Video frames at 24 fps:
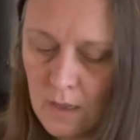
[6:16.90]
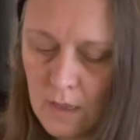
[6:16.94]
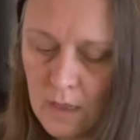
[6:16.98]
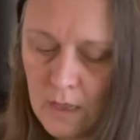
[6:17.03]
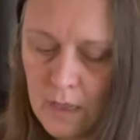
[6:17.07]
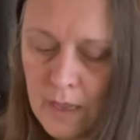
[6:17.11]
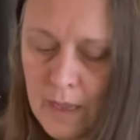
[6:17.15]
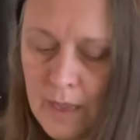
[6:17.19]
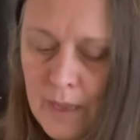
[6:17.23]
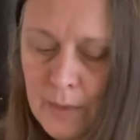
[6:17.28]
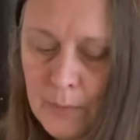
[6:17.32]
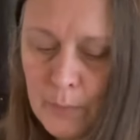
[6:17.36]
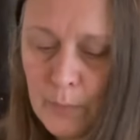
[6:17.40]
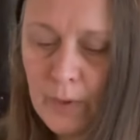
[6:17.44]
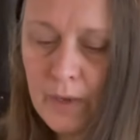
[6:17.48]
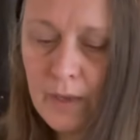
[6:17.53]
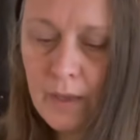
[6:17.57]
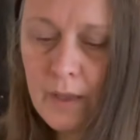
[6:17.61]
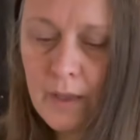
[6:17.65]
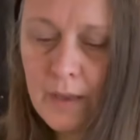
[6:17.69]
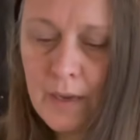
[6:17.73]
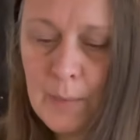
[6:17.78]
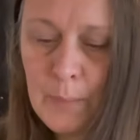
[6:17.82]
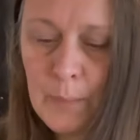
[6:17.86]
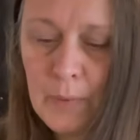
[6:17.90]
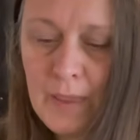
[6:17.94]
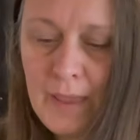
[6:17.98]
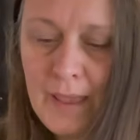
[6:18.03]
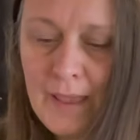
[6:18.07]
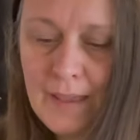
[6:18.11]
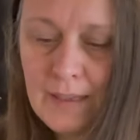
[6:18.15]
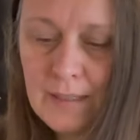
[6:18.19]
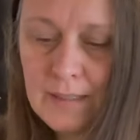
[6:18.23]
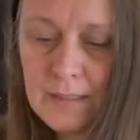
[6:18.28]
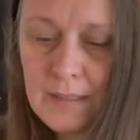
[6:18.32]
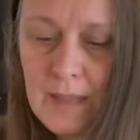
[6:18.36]
And we're gonna
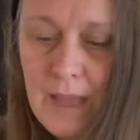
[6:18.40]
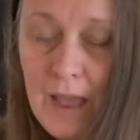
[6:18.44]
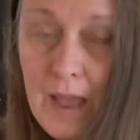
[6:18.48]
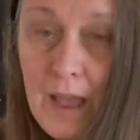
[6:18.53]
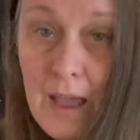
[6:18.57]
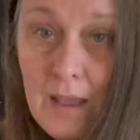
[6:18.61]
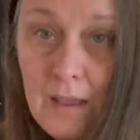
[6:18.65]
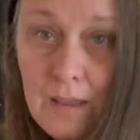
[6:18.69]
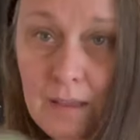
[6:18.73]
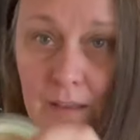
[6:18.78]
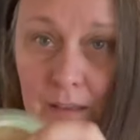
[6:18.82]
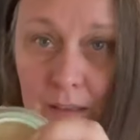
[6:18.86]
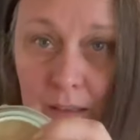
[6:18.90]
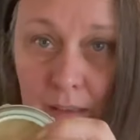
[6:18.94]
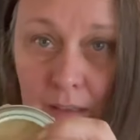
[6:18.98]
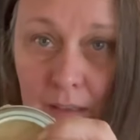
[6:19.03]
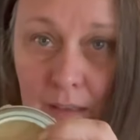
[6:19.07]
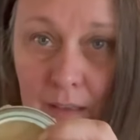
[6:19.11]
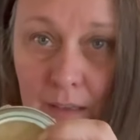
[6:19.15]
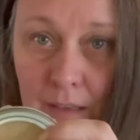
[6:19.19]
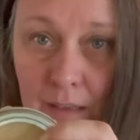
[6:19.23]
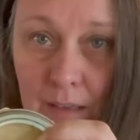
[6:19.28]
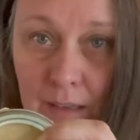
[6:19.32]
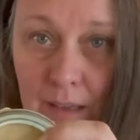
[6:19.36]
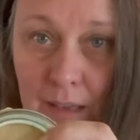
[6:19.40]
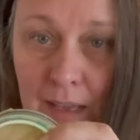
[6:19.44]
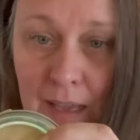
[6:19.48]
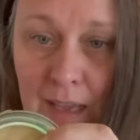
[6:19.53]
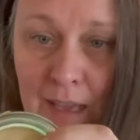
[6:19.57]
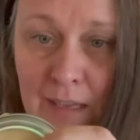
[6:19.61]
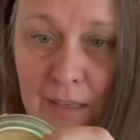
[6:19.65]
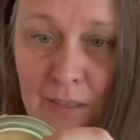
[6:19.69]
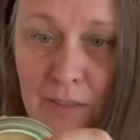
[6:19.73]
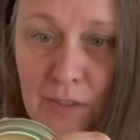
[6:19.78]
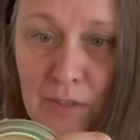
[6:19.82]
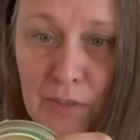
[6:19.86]
place that
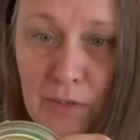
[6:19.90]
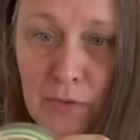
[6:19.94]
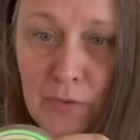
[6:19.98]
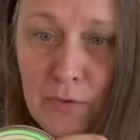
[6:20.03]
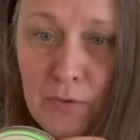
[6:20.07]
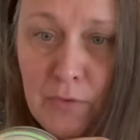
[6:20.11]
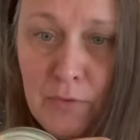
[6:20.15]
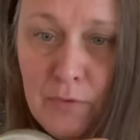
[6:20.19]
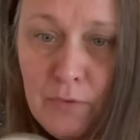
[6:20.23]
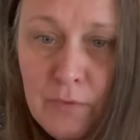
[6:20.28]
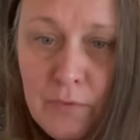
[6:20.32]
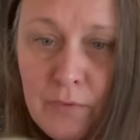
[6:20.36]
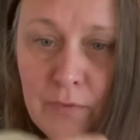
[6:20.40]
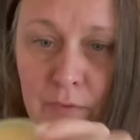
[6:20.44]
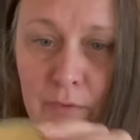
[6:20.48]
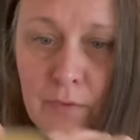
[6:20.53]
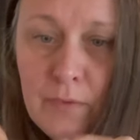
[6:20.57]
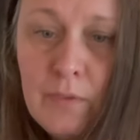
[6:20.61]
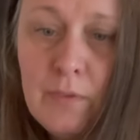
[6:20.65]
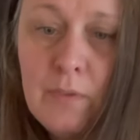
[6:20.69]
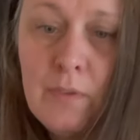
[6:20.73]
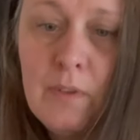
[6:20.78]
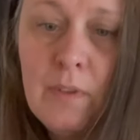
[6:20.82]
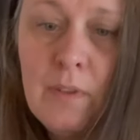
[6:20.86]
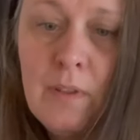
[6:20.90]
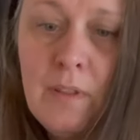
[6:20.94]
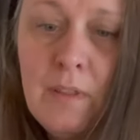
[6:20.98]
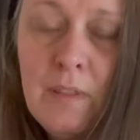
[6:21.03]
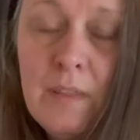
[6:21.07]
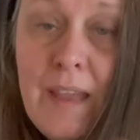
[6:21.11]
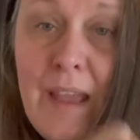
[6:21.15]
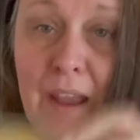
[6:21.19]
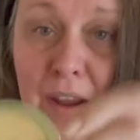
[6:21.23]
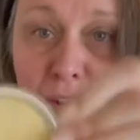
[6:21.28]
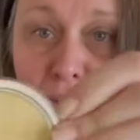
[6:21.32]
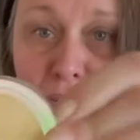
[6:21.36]
into
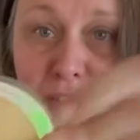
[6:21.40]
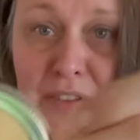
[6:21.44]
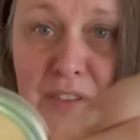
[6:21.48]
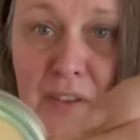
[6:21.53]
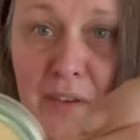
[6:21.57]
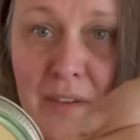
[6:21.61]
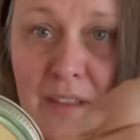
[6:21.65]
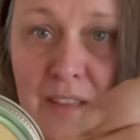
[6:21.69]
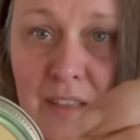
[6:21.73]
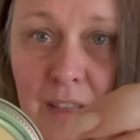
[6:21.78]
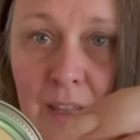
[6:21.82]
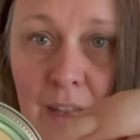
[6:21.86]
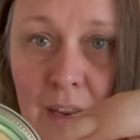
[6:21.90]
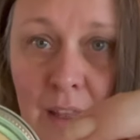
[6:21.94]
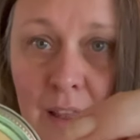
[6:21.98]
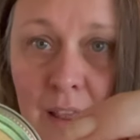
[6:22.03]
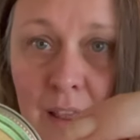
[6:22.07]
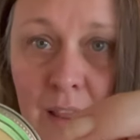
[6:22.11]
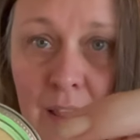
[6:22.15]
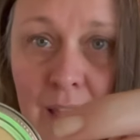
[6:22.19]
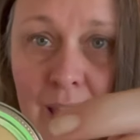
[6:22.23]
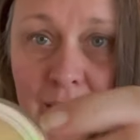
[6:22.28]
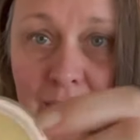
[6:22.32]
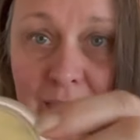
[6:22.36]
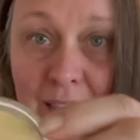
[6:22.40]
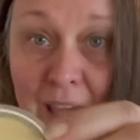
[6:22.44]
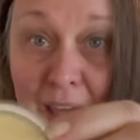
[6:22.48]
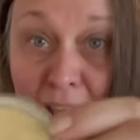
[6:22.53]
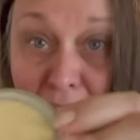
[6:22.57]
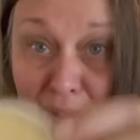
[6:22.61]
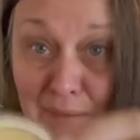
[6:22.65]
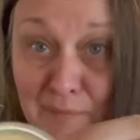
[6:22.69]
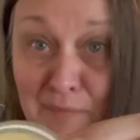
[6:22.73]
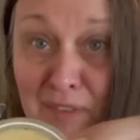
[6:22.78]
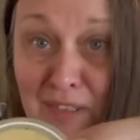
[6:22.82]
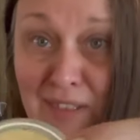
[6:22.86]
there. So it's gonna look like
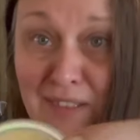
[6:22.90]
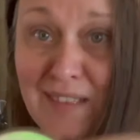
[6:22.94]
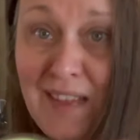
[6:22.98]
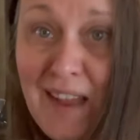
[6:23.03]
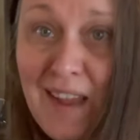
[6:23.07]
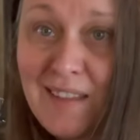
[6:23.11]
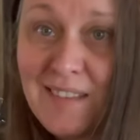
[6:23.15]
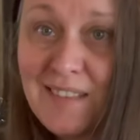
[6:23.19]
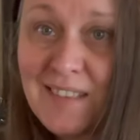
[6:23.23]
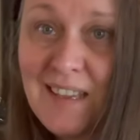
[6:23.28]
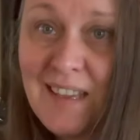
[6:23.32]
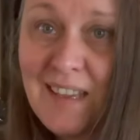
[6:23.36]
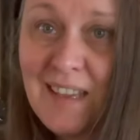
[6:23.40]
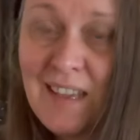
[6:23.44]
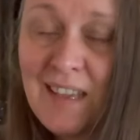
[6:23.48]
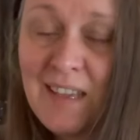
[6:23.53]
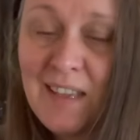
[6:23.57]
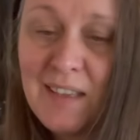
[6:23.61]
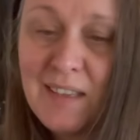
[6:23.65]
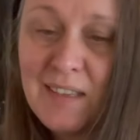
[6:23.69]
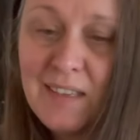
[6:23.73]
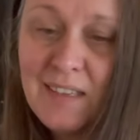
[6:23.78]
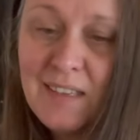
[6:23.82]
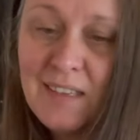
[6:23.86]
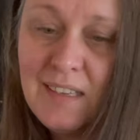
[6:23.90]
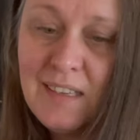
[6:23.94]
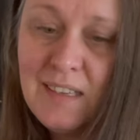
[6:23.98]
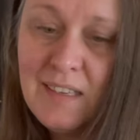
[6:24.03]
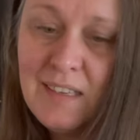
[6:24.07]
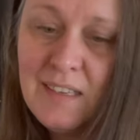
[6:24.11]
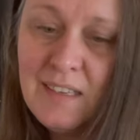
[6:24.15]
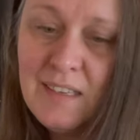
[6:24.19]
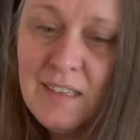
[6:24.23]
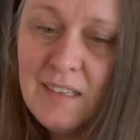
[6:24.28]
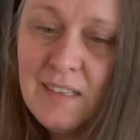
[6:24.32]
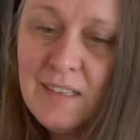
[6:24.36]
that. I'm just testing it.
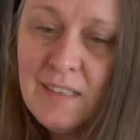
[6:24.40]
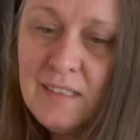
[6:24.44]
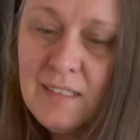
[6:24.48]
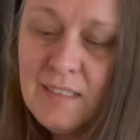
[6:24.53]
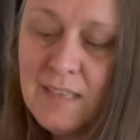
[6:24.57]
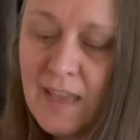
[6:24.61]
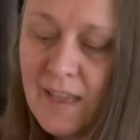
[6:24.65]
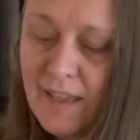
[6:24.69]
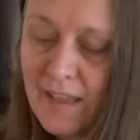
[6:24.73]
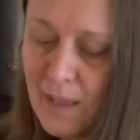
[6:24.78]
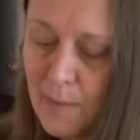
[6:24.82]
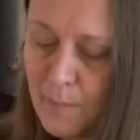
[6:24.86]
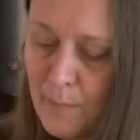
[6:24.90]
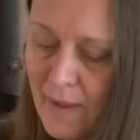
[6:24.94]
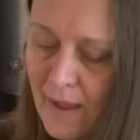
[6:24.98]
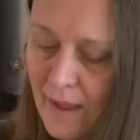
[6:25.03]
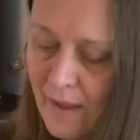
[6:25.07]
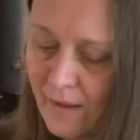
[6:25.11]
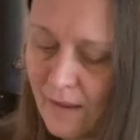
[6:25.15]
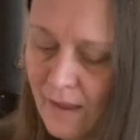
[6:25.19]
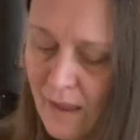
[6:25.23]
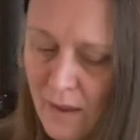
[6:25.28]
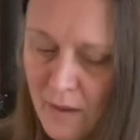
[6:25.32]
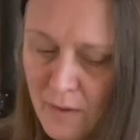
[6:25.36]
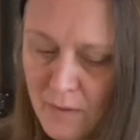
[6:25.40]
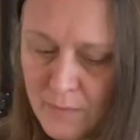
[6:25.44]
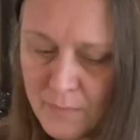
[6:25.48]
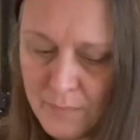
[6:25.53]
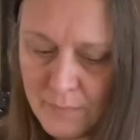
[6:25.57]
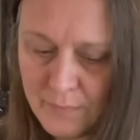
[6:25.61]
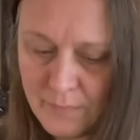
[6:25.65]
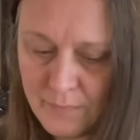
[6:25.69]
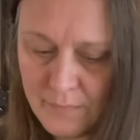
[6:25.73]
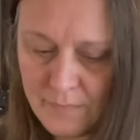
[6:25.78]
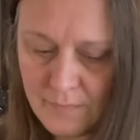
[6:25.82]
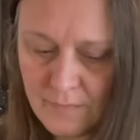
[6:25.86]
Take it back out,
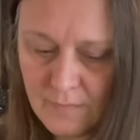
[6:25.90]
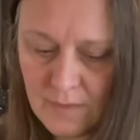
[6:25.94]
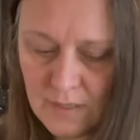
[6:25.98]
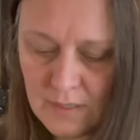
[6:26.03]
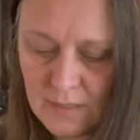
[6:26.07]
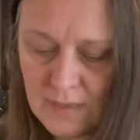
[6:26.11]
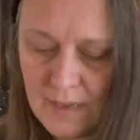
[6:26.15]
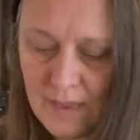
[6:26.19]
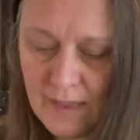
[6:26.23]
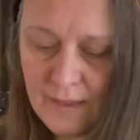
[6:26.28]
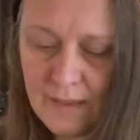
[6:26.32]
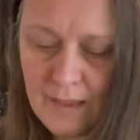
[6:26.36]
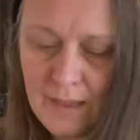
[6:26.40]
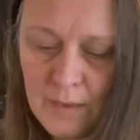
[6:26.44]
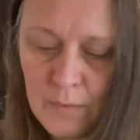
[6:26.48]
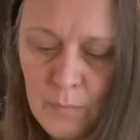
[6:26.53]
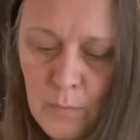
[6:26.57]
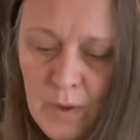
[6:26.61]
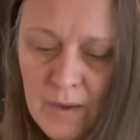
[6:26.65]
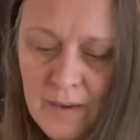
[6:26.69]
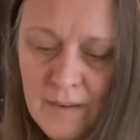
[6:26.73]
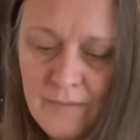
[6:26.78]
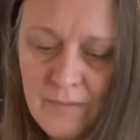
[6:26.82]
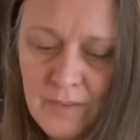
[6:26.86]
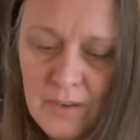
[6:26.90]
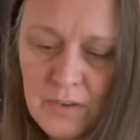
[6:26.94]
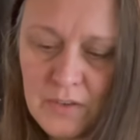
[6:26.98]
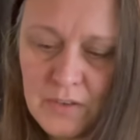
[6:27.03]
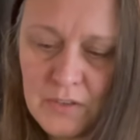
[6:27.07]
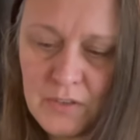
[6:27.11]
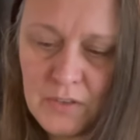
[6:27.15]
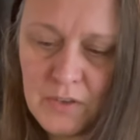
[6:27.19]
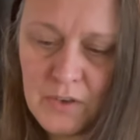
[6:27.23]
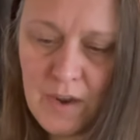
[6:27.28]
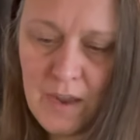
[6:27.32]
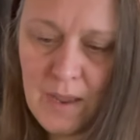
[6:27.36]
stick in one of your
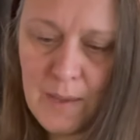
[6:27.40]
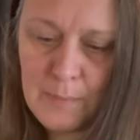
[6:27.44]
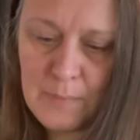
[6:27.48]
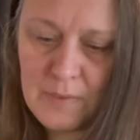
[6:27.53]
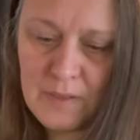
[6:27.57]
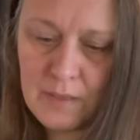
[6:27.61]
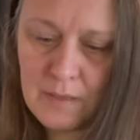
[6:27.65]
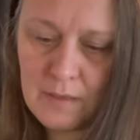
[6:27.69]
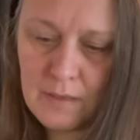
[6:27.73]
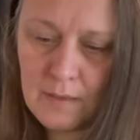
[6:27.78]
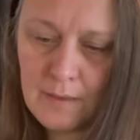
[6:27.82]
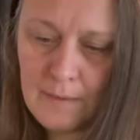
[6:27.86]
strips.